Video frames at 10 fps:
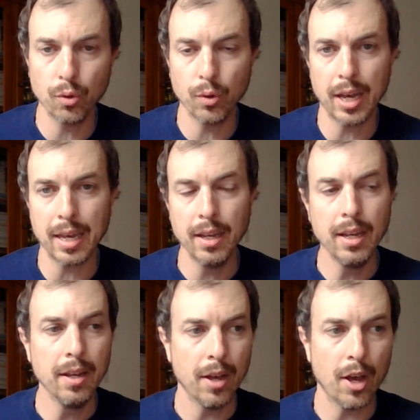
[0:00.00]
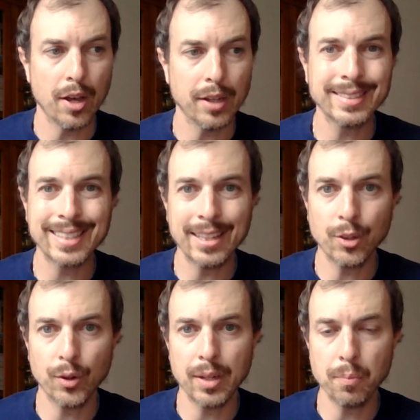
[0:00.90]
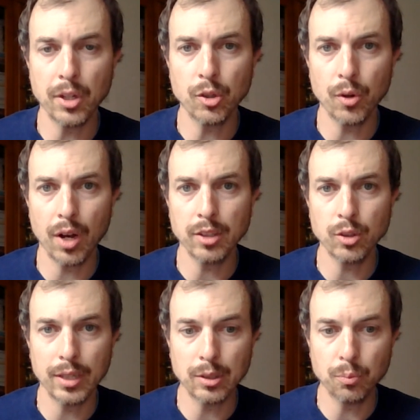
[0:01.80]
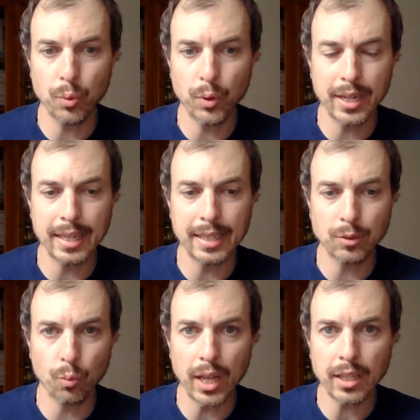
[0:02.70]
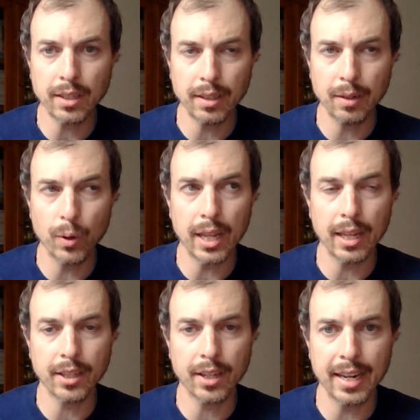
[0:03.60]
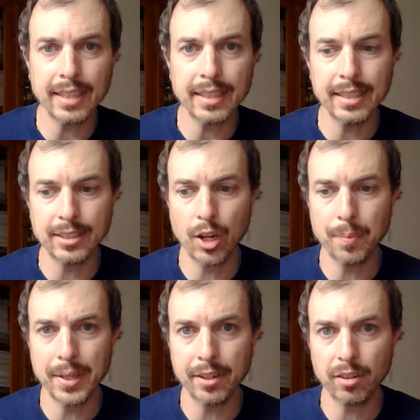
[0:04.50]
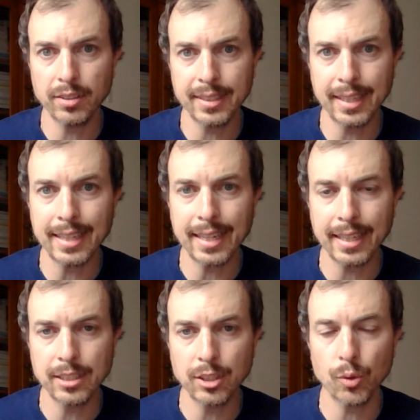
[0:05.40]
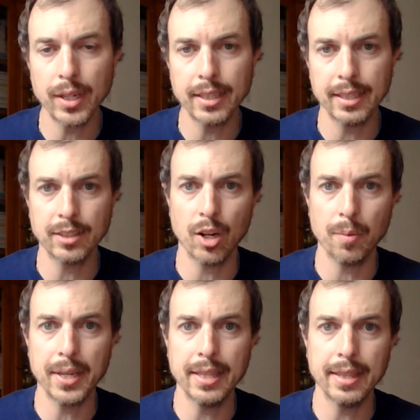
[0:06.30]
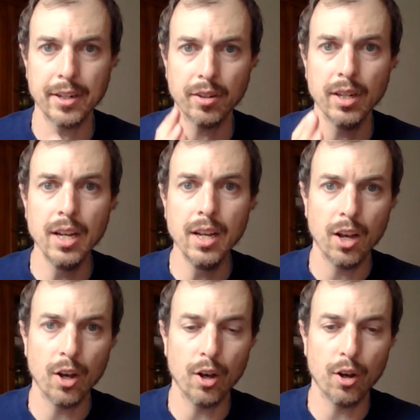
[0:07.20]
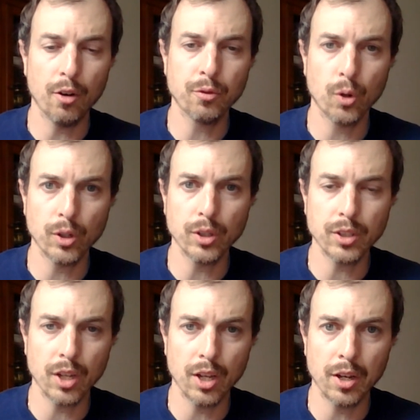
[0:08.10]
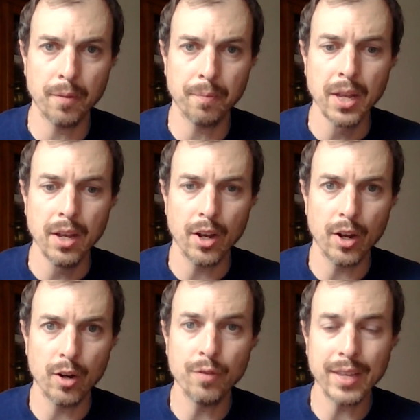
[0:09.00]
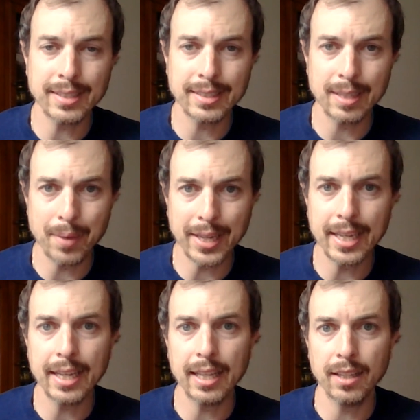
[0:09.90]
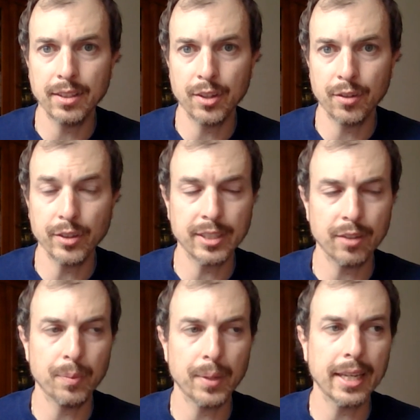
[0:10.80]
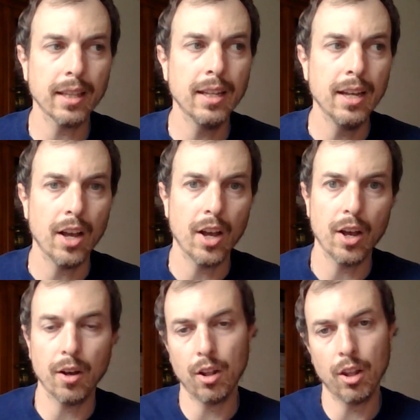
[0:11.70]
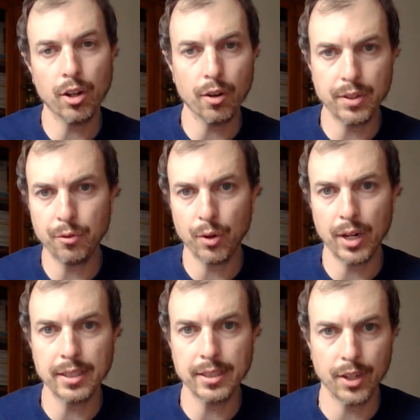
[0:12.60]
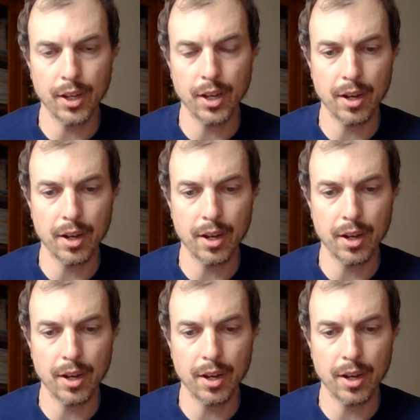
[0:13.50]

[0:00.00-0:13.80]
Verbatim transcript: new uh, center in Montreal, so it's pretty, it's well well connected. It's going to be near Saint Catherine Street. It's going to be near, uh, of course, uh, uh Université McGill, University of McGill, uh, a lot of different